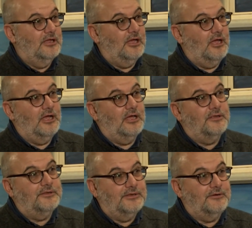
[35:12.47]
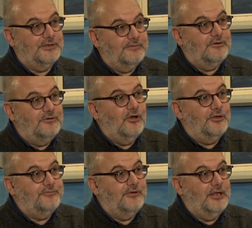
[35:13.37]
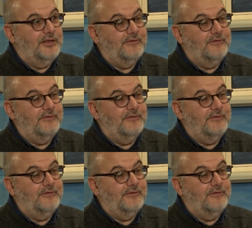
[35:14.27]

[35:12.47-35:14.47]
they were not really,